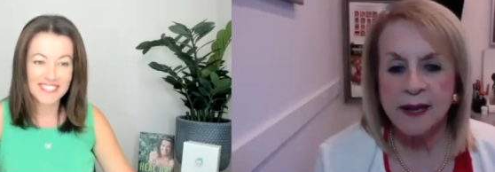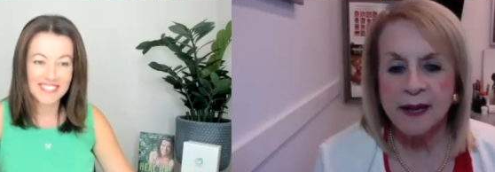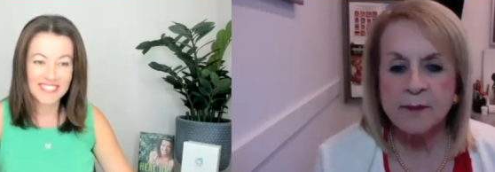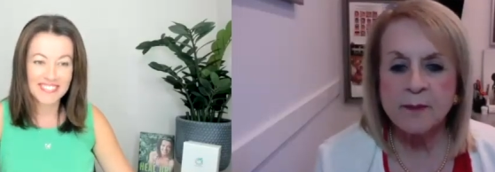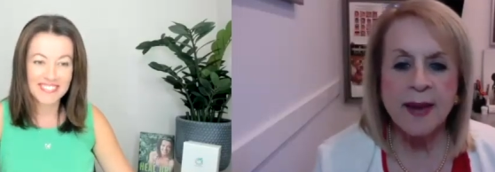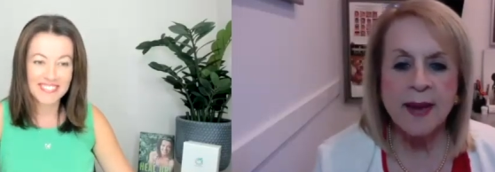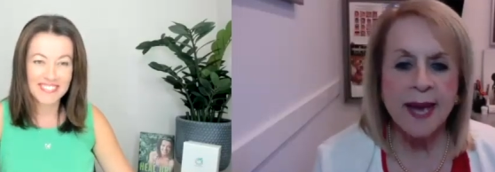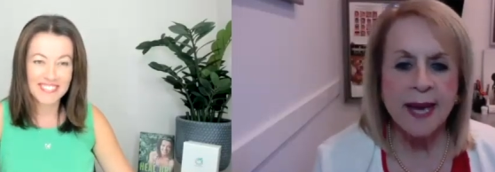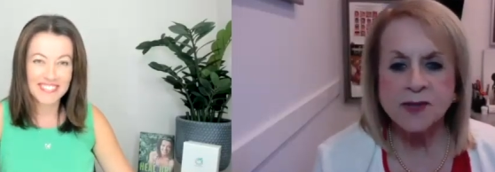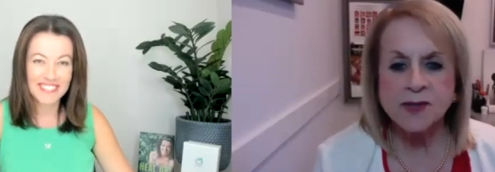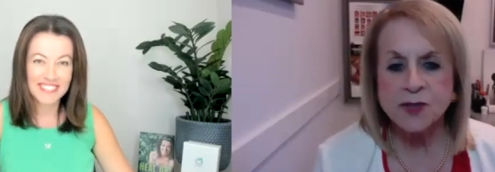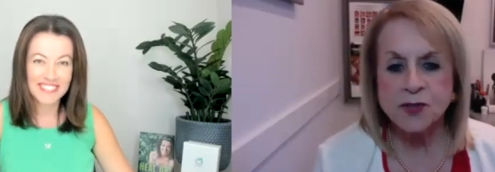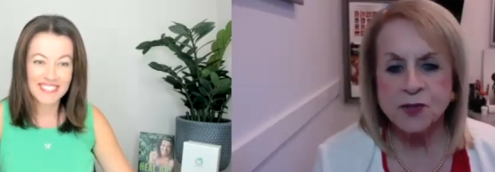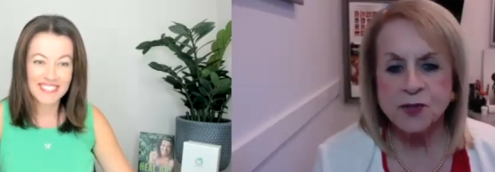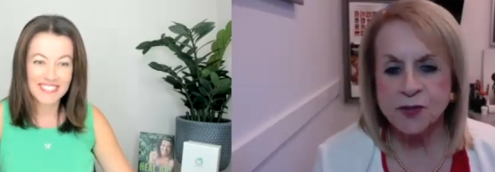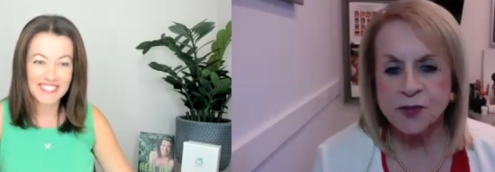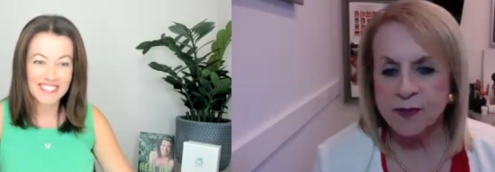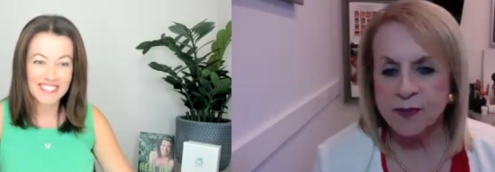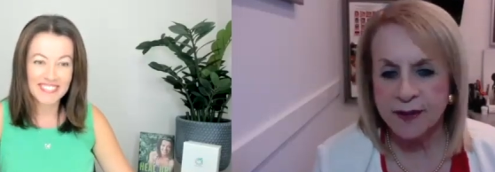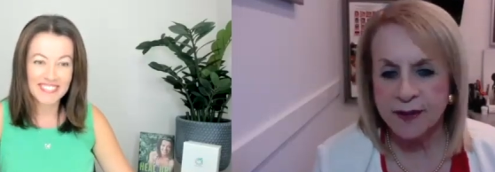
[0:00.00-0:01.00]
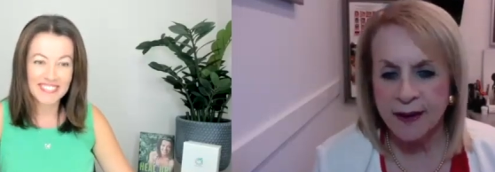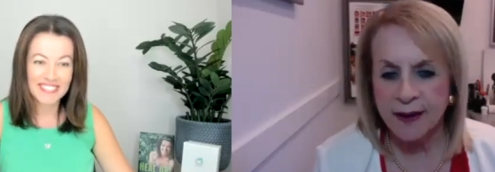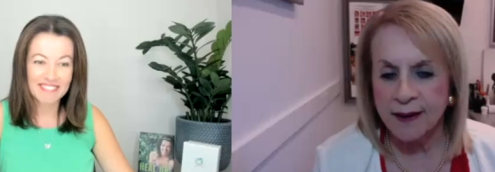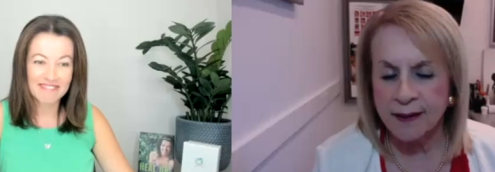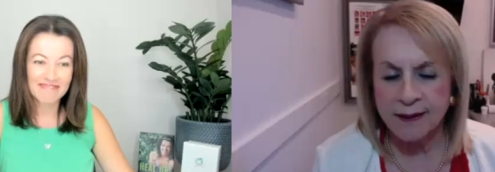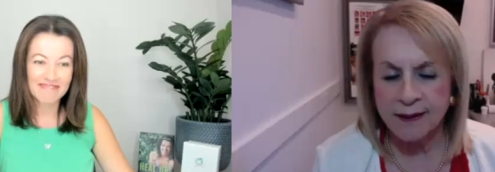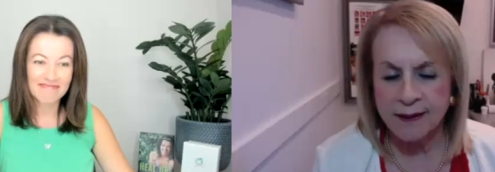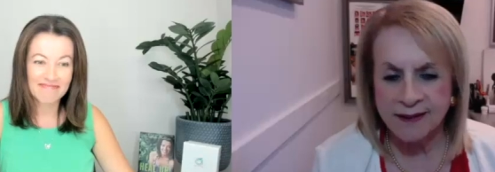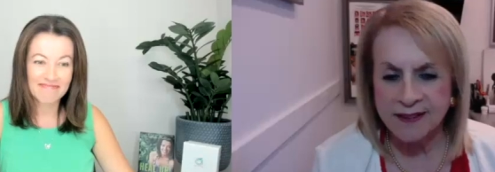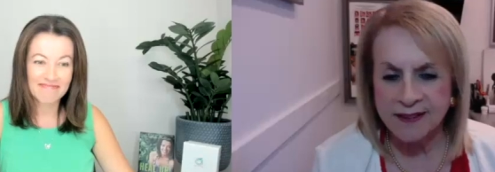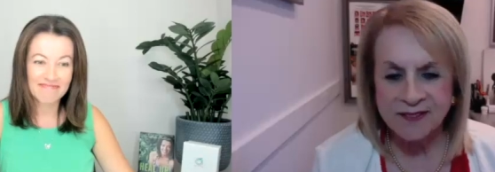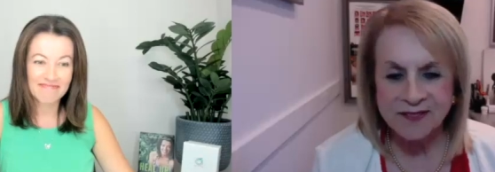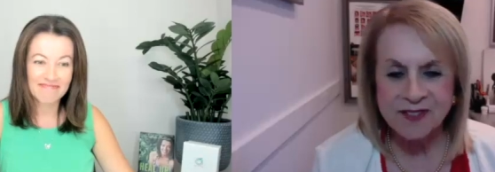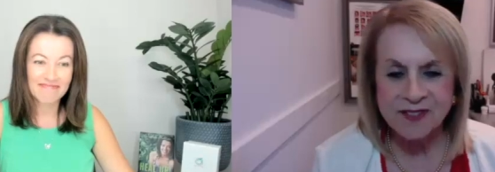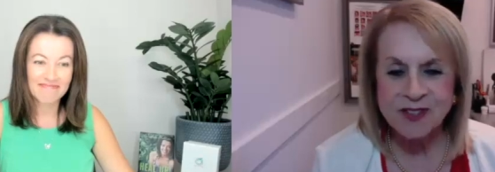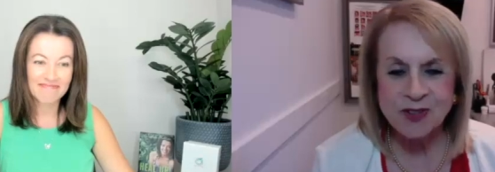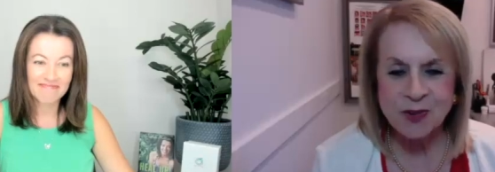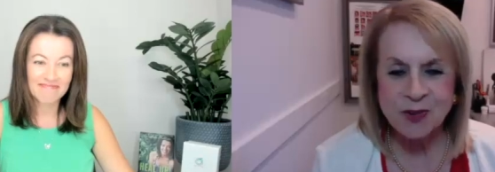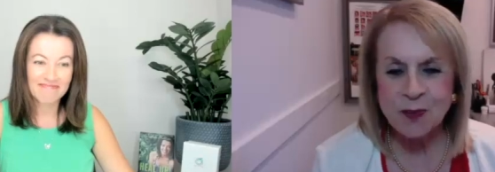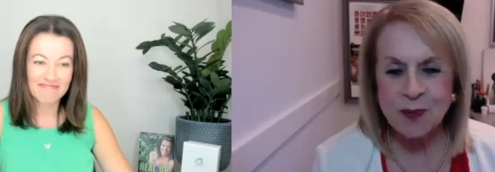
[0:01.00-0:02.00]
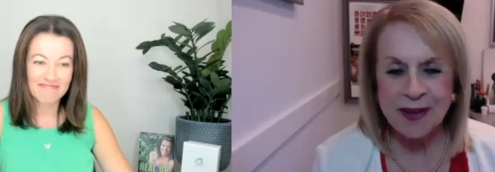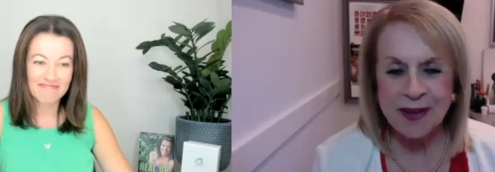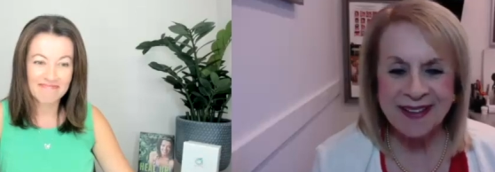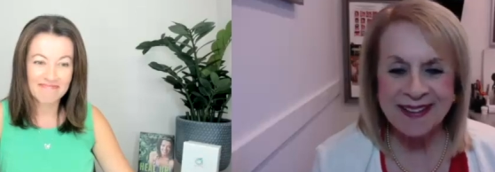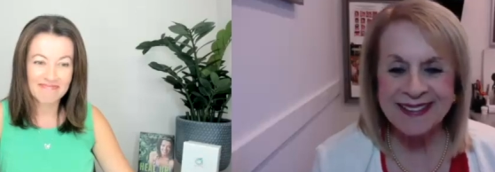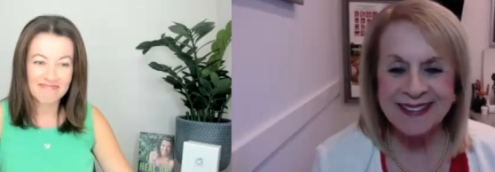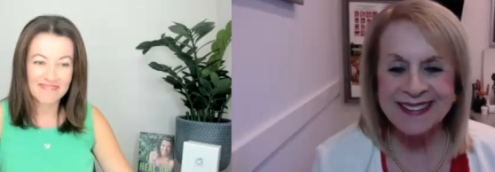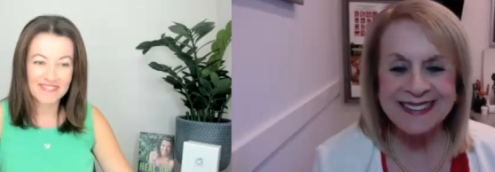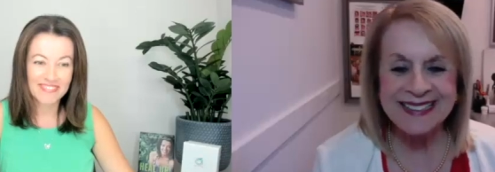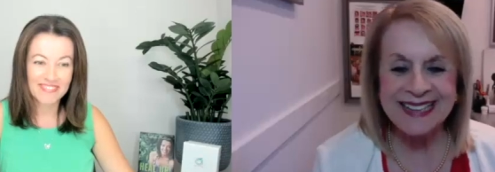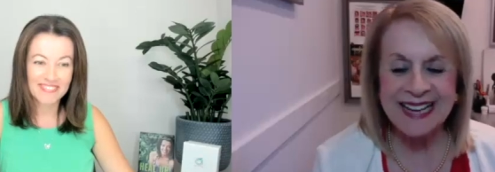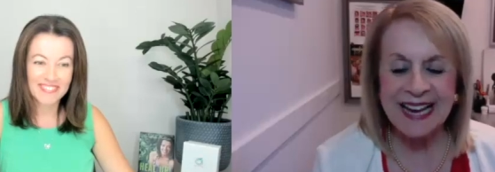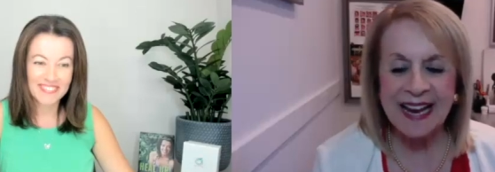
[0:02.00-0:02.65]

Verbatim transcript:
Speaker 1: mastered the art of chewing.